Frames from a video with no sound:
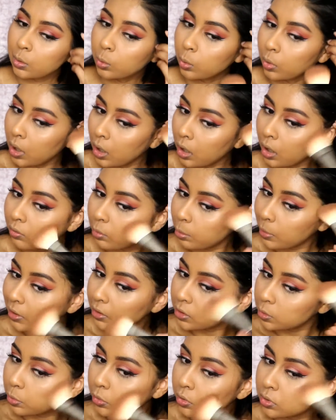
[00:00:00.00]
What I love about
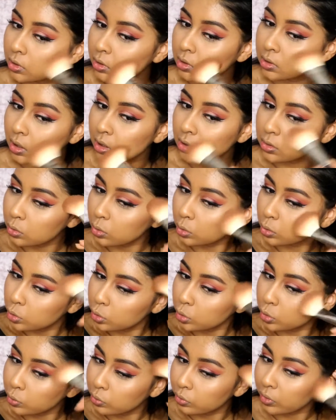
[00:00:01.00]
this bronzer is that it's not
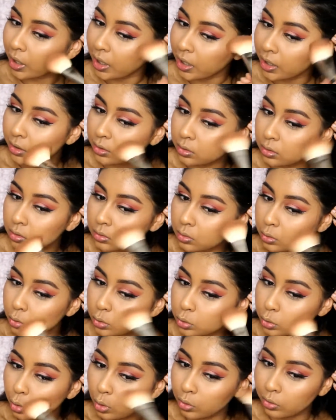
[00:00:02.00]
too red or
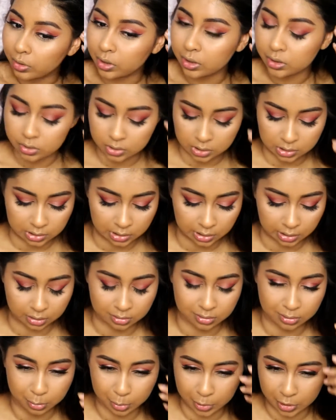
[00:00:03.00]
too orange. It's like
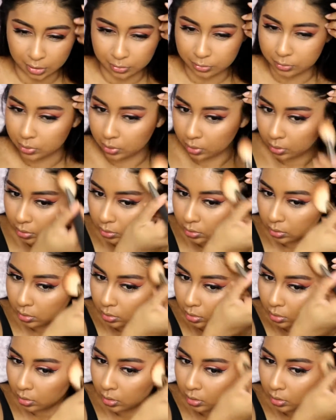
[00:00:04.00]
the perfect